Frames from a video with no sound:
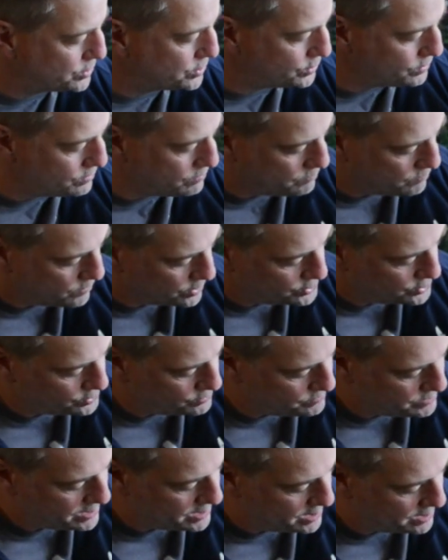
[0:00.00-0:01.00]
you
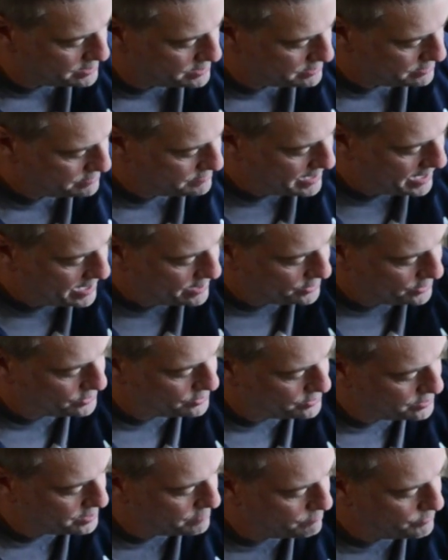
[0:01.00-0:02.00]
get that
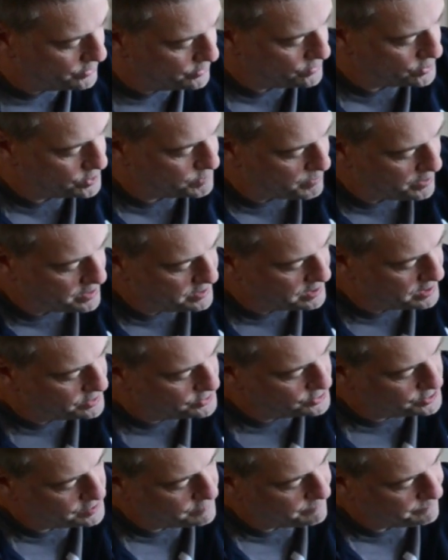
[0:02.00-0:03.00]
good with your spring
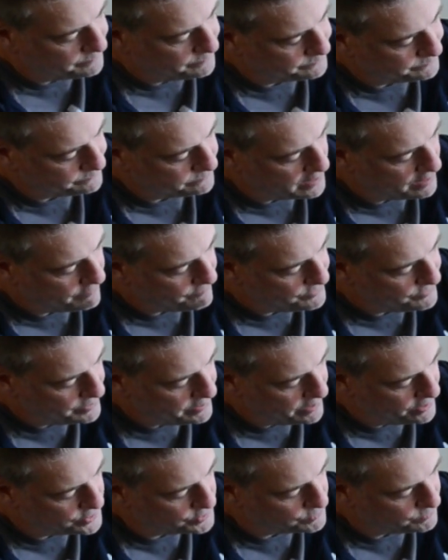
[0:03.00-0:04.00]
tension and everything
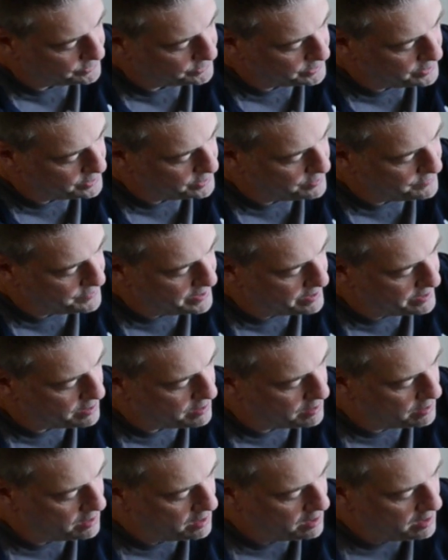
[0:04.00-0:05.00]
else really good in
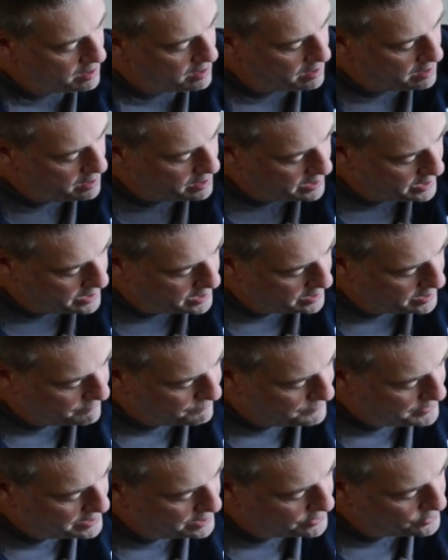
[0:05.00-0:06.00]
there,
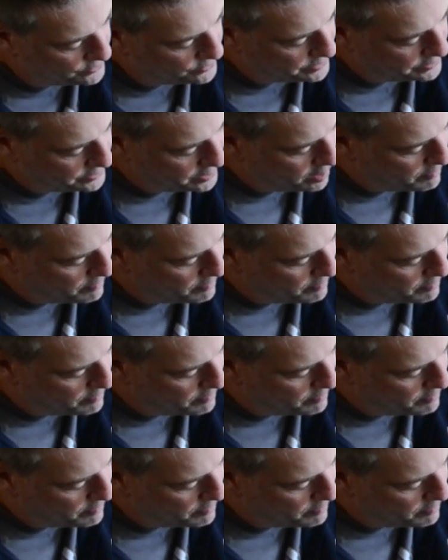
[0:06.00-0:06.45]
then you're going to go